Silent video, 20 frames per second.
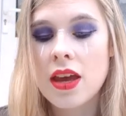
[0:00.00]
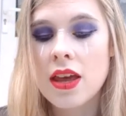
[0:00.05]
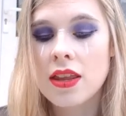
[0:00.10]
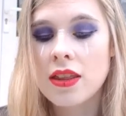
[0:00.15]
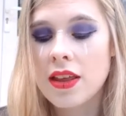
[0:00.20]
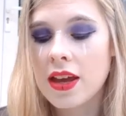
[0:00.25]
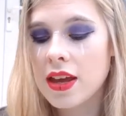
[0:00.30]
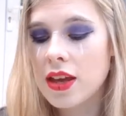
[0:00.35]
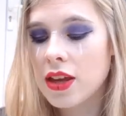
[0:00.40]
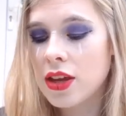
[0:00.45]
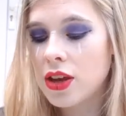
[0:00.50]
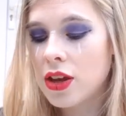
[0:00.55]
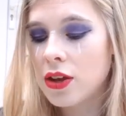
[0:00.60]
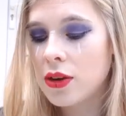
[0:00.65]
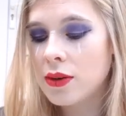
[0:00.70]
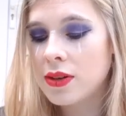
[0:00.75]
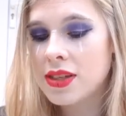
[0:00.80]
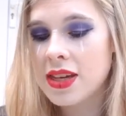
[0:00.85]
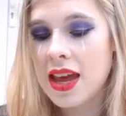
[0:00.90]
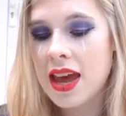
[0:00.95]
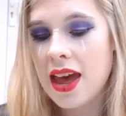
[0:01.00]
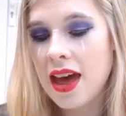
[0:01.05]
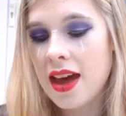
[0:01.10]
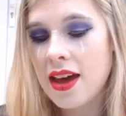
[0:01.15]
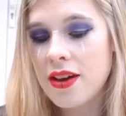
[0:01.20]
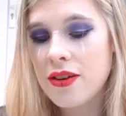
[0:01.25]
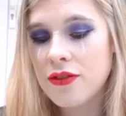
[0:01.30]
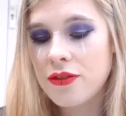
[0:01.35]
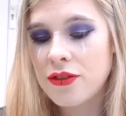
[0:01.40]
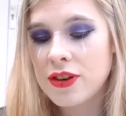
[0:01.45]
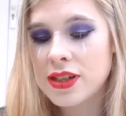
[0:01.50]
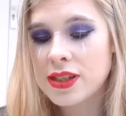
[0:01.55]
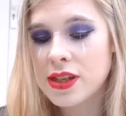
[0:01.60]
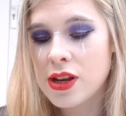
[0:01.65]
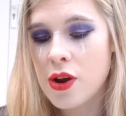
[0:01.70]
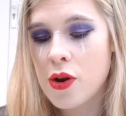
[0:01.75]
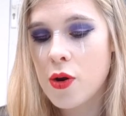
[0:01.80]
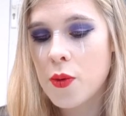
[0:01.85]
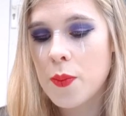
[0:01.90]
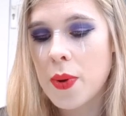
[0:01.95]
Thank you to every
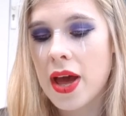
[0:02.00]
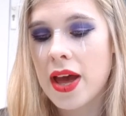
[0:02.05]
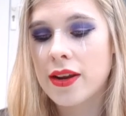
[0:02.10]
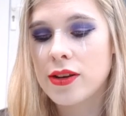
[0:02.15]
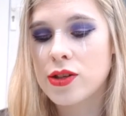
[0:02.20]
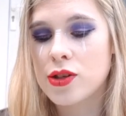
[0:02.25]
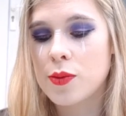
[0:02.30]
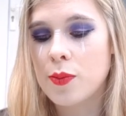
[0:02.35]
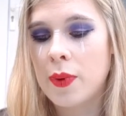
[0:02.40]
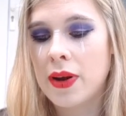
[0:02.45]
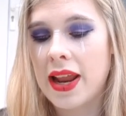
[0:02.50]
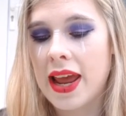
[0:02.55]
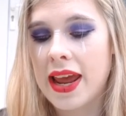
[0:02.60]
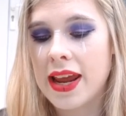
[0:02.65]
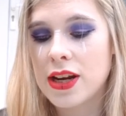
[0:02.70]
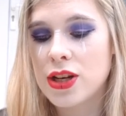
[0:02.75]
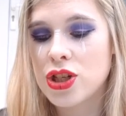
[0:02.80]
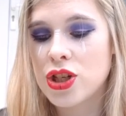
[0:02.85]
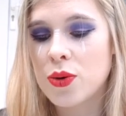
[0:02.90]
single band who played.